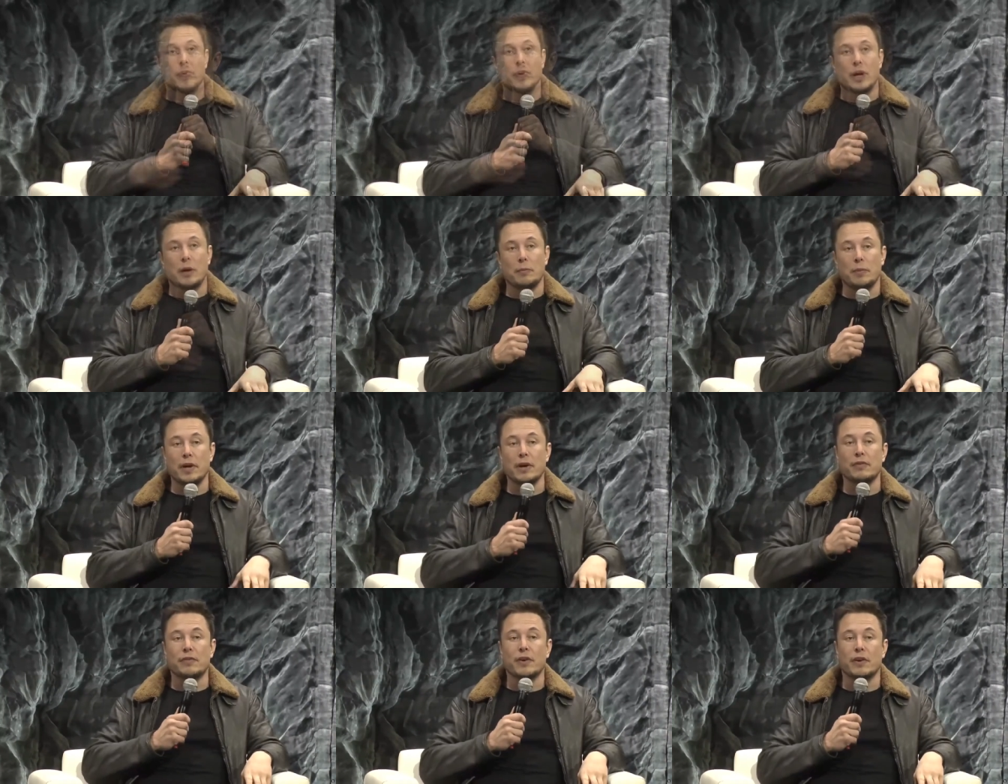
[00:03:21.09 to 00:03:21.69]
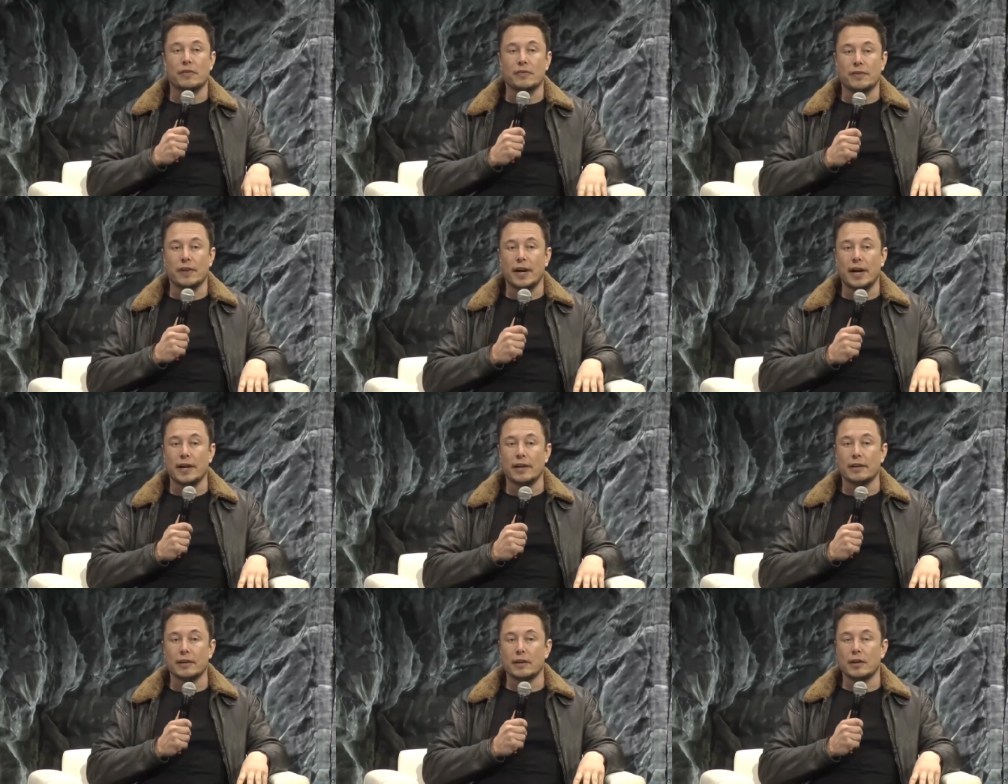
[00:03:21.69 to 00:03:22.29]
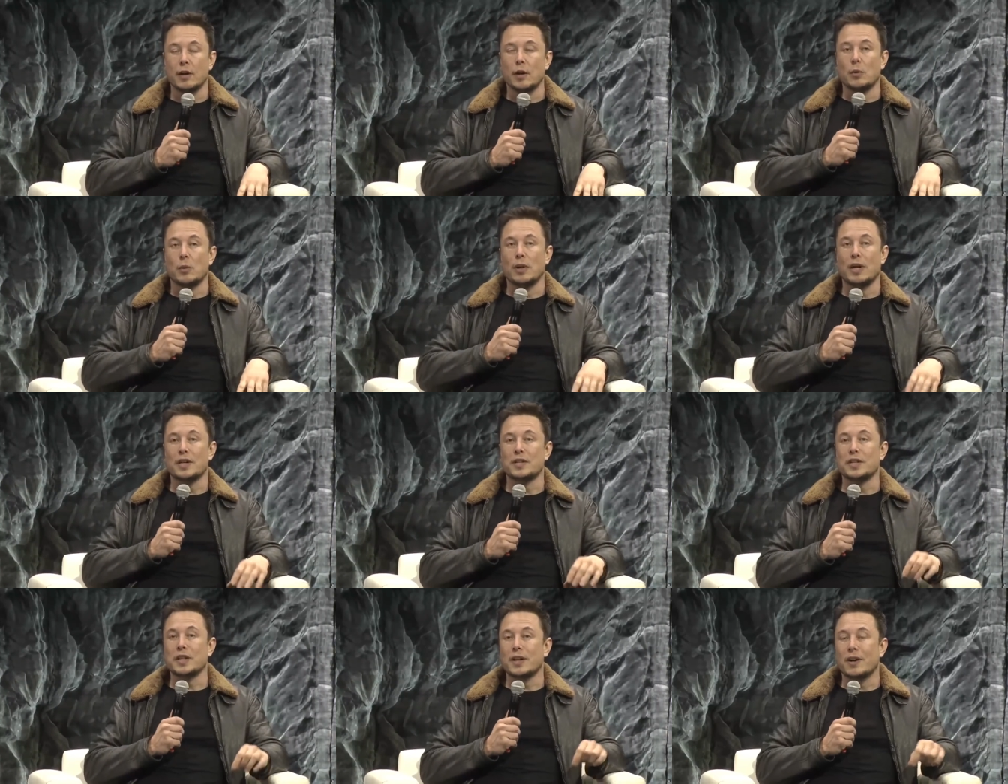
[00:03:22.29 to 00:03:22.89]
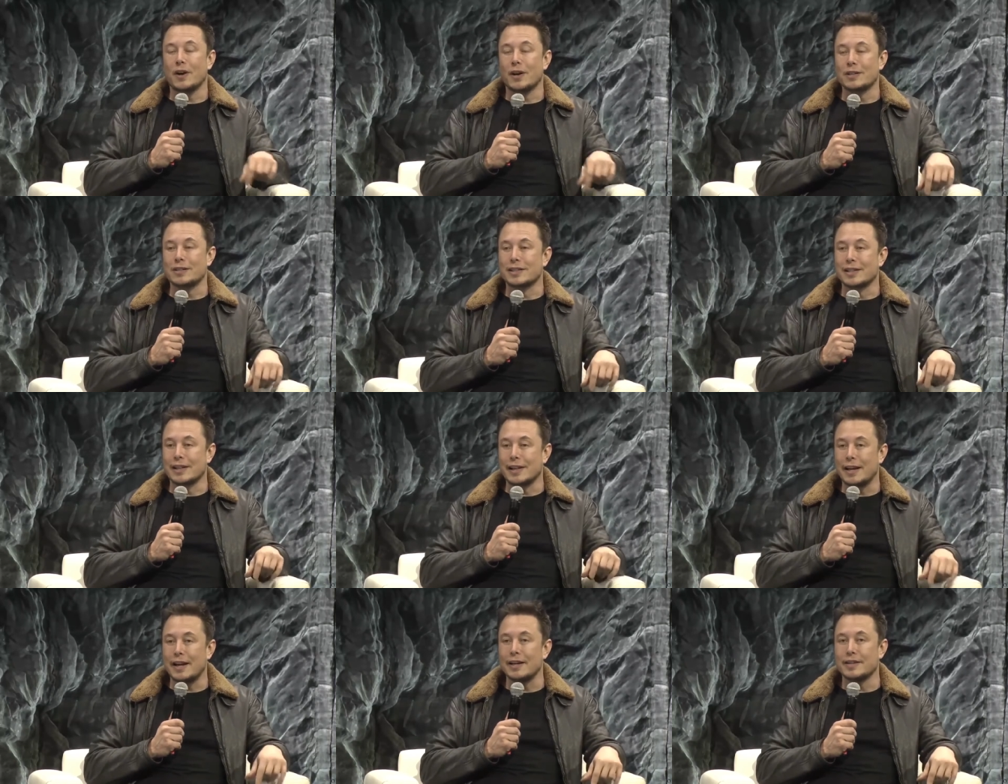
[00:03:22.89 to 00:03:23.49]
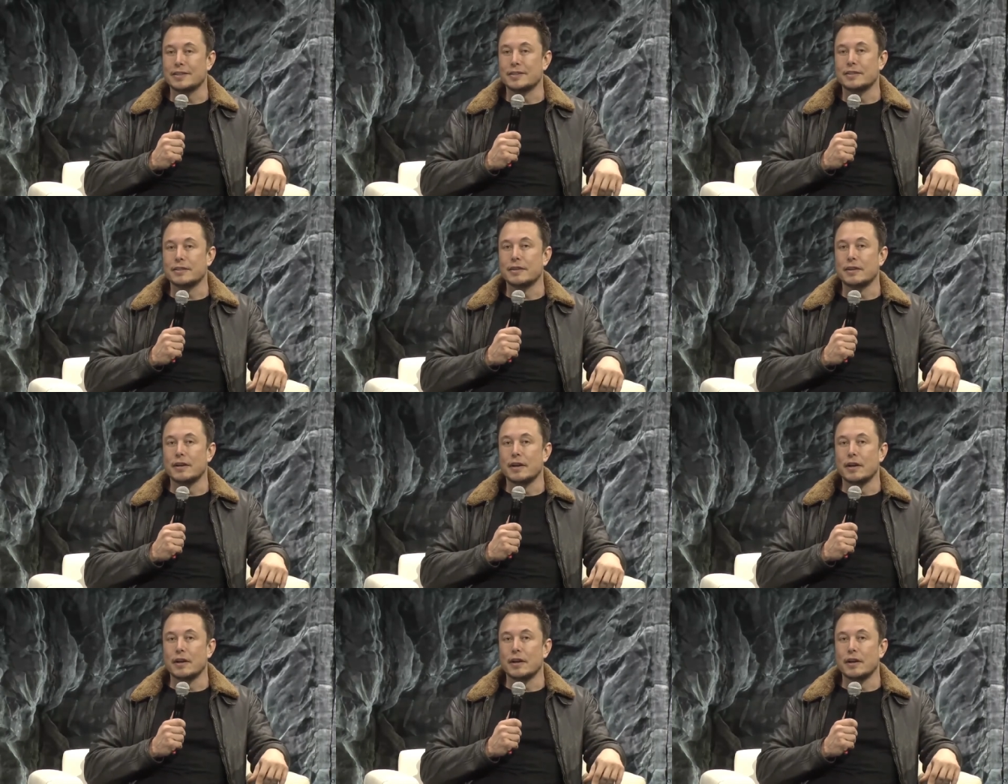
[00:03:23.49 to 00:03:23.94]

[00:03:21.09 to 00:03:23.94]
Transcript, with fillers: A BFR flight will actually cost less